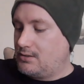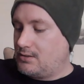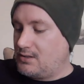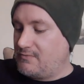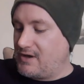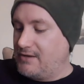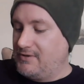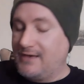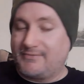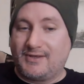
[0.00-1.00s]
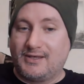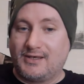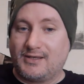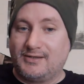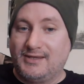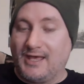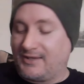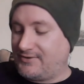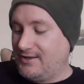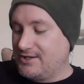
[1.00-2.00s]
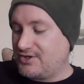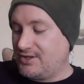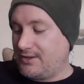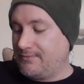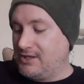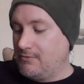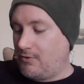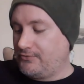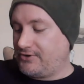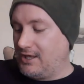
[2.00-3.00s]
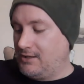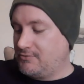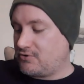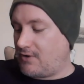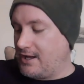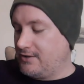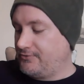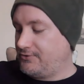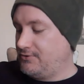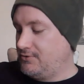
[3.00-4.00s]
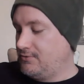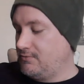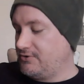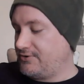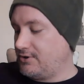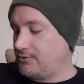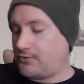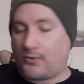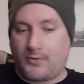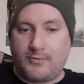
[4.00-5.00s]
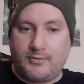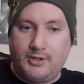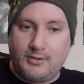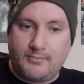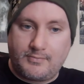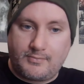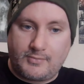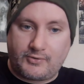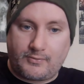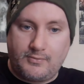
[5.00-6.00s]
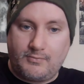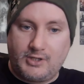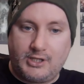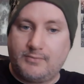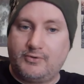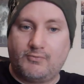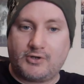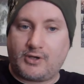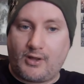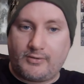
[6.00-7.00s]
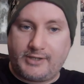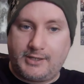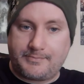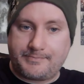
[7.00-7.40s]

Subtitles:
Alright, we have the next Legend of Heroes game, Trials to, was it Azure? Azure, whatever you want to call that.